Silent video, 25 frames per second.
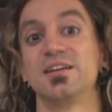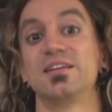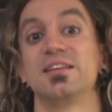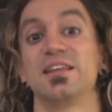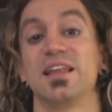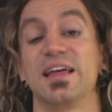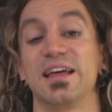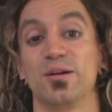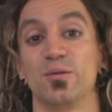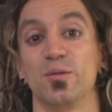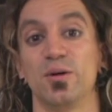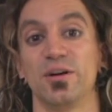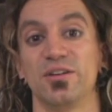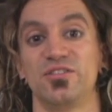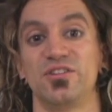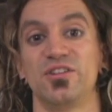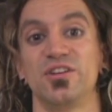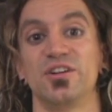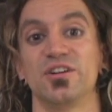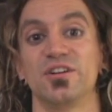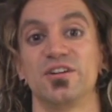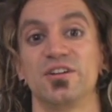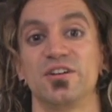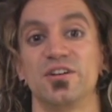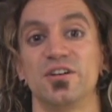Likewise
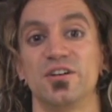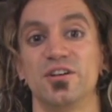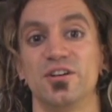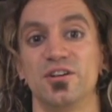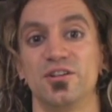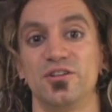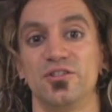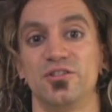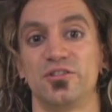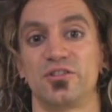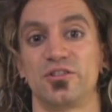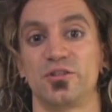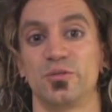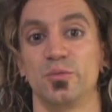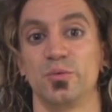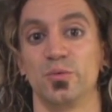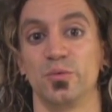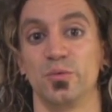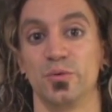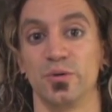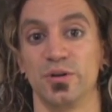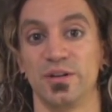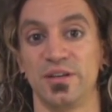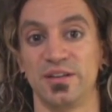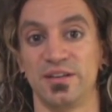here.
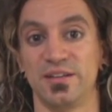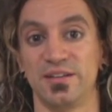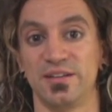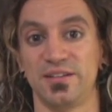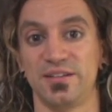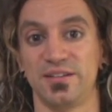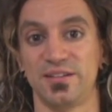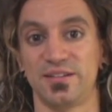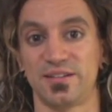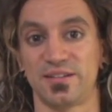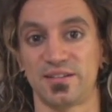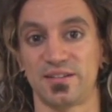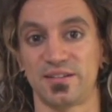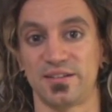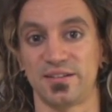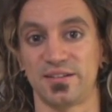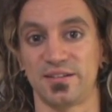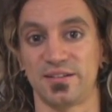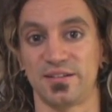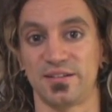Squeeze.